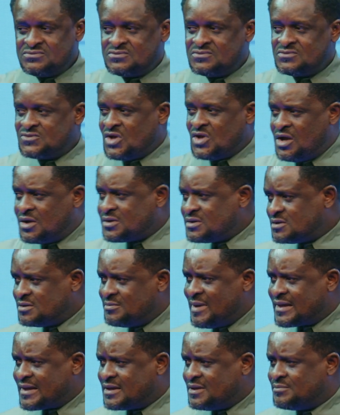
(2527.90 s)
Yeah, the
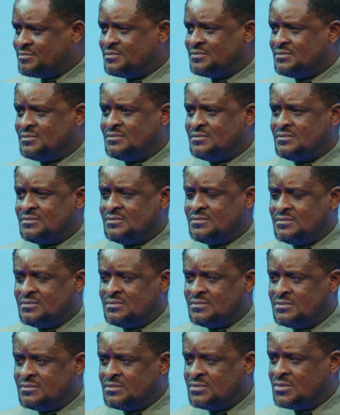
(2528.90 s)
man came.
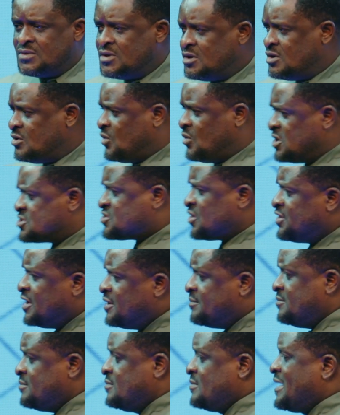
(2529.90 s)
What's your
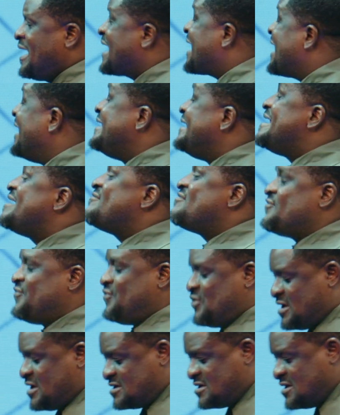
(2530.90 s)
name? I can never
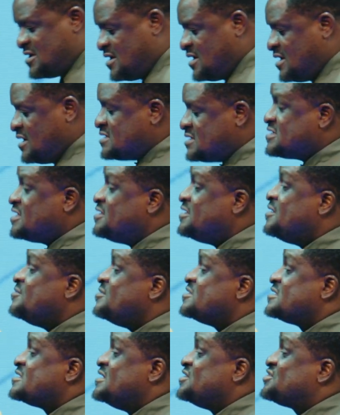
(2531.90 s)
forget. His name
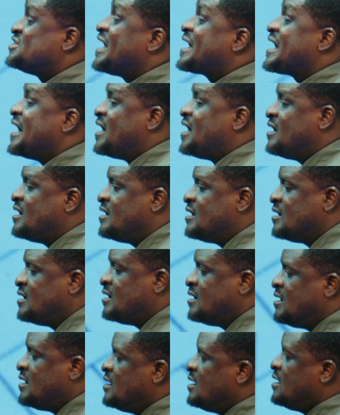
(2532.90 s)
is Ishaka.
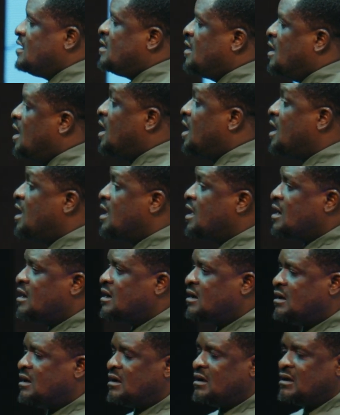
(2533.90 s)
Eh?
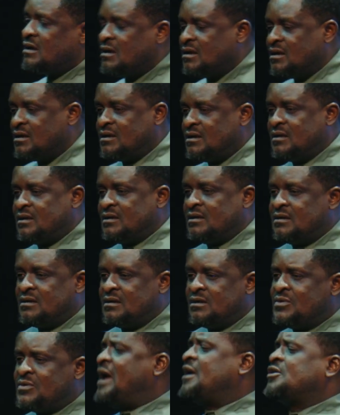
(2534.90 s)

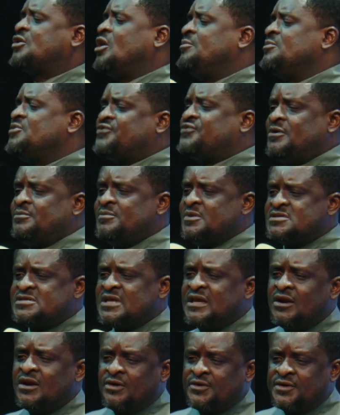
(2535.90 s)
Where are you coming from? He
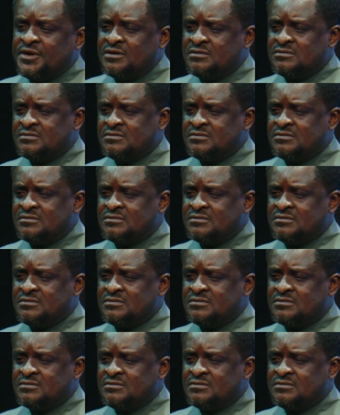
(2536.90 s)
said, Ilori.